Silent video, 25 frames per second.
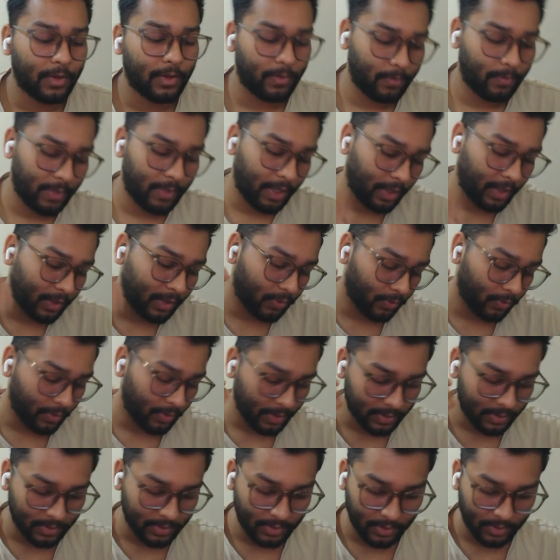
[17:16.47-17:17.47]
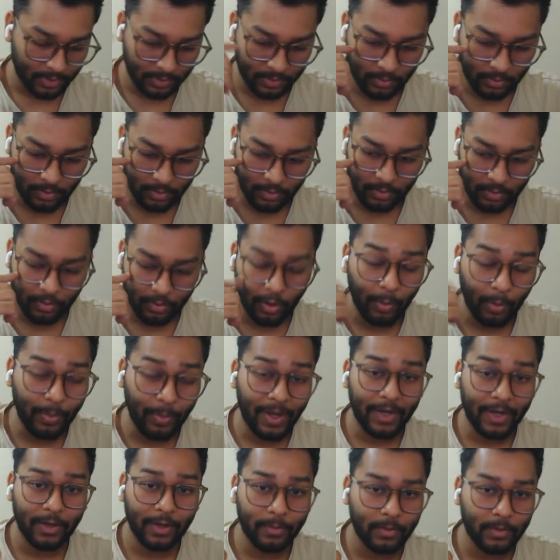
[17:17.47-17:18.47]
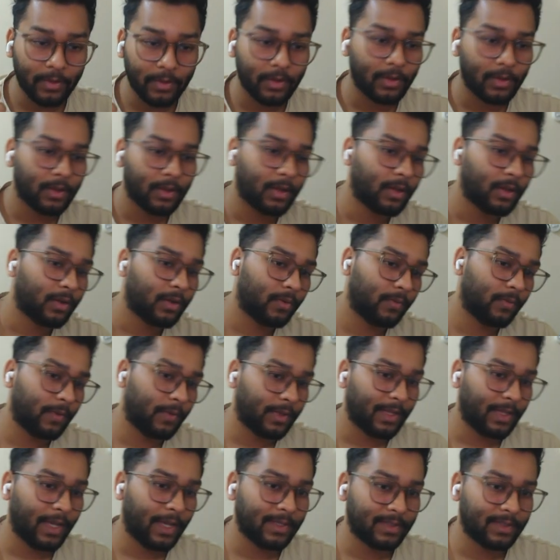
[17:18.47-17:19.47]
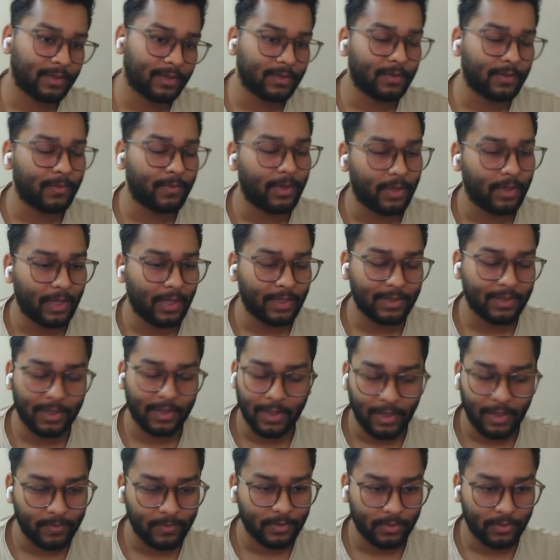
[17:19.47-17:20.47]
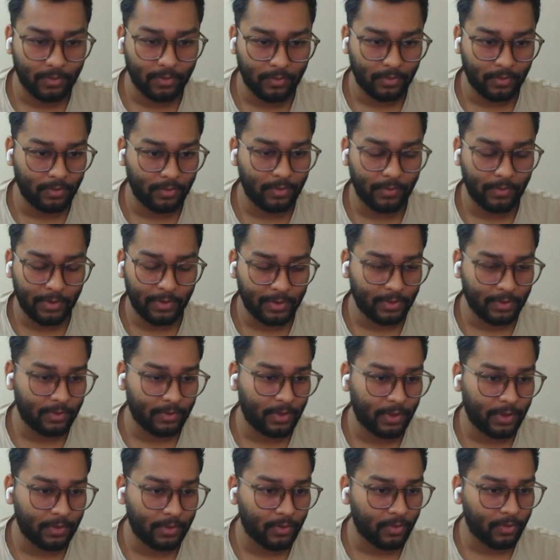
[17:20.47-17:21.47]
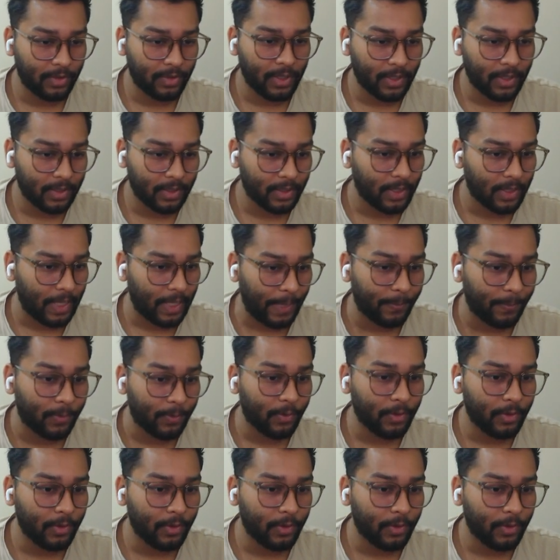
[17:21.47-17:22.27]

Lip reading: Sorry, Mac OS is not compatible with IsaacSim and IsaacLab, so we're going to ignore that.